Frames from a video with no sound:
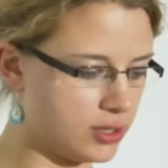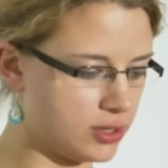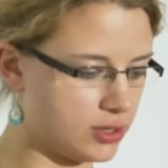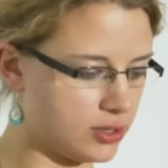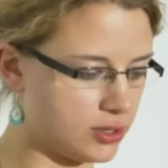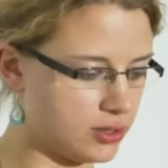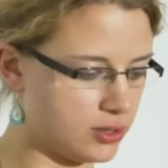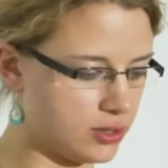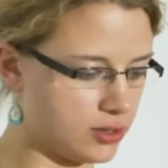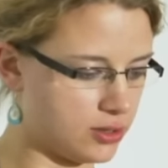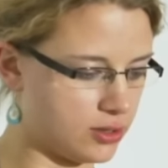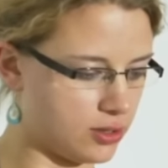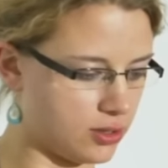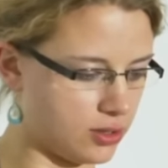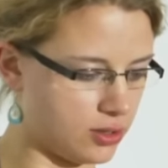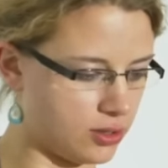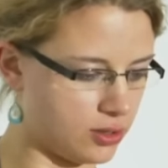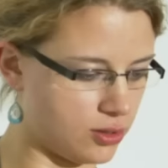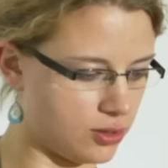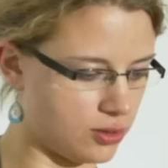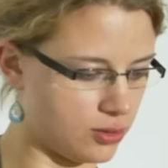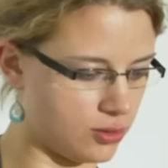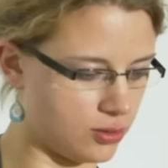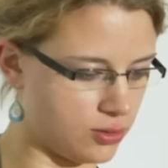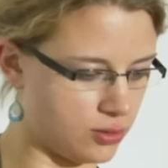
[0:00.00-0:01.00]

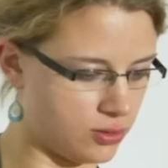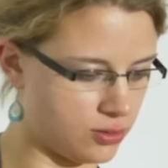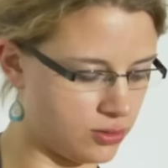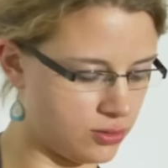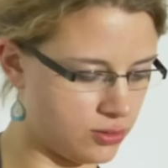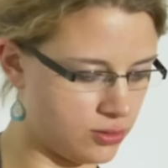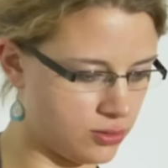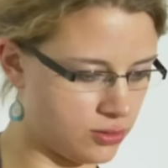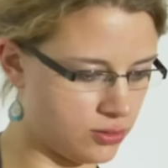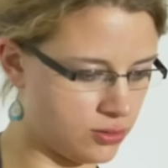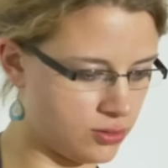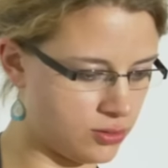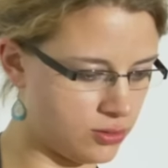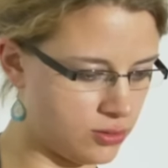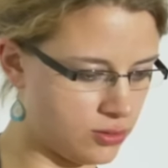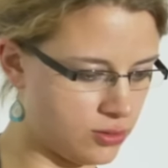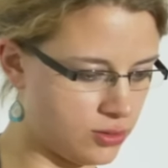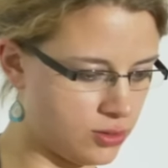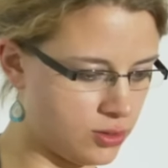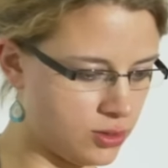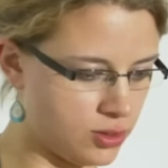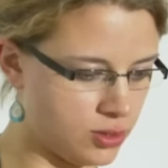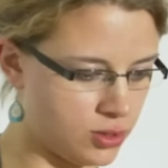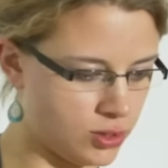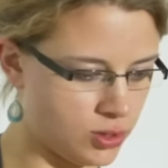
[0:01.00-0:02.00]
So
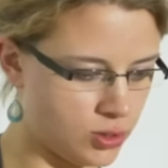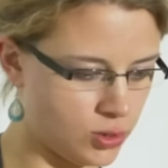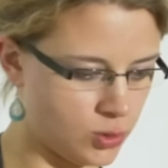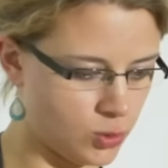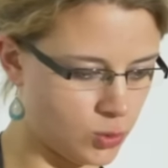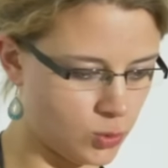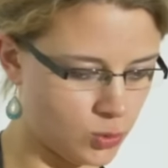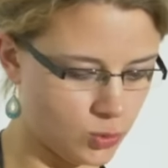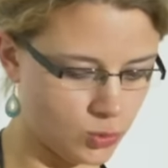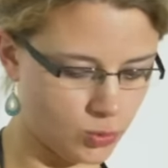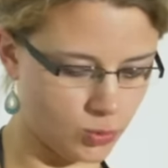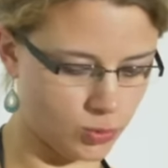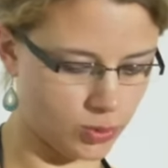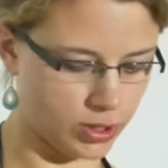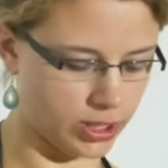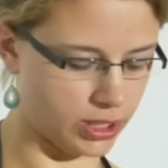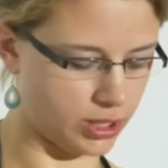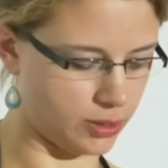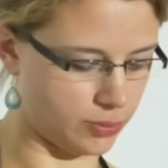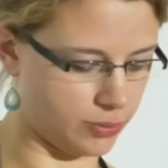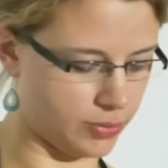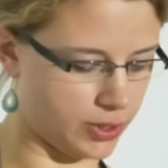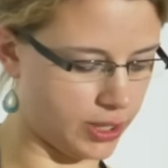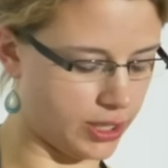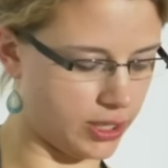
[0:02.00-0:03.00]

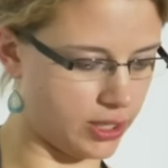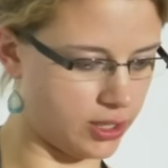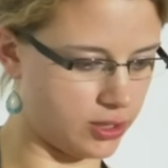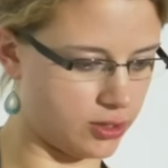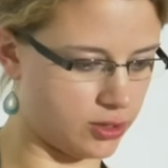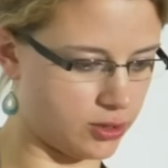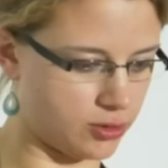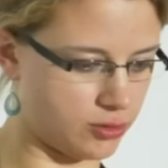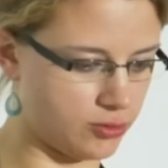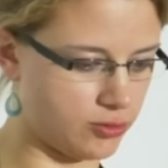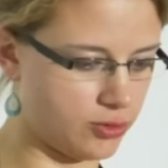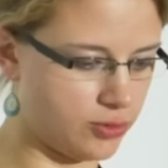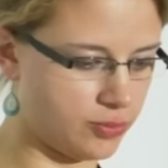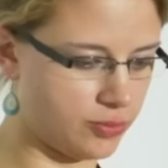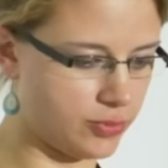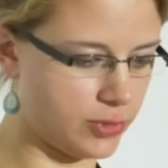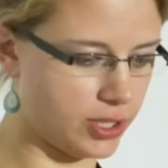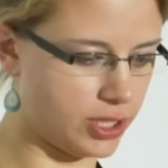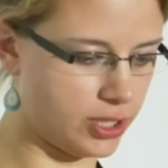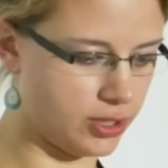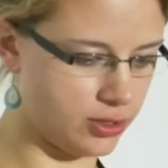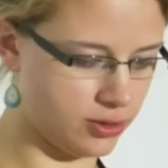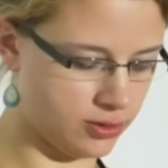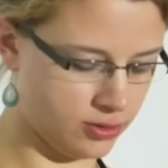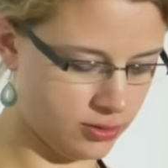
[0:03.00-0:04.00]
we append a group
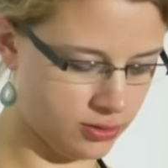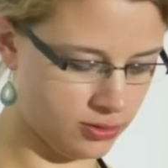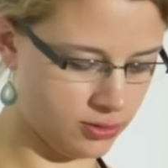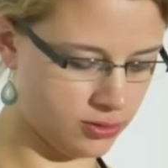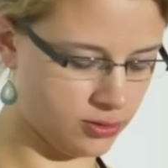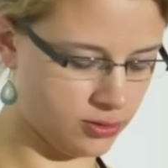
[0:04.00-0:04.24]
there